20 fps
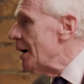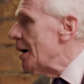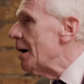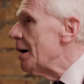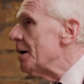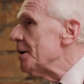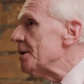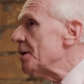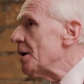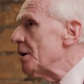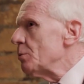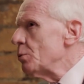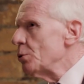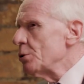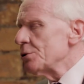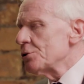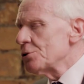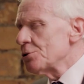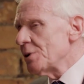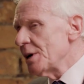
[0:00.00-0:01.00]
And I
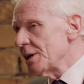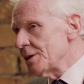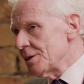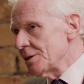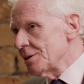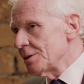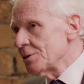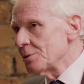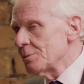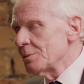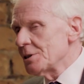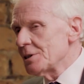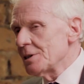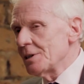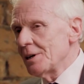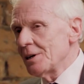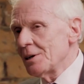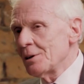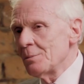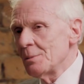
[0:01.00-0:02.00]
walked straight into a select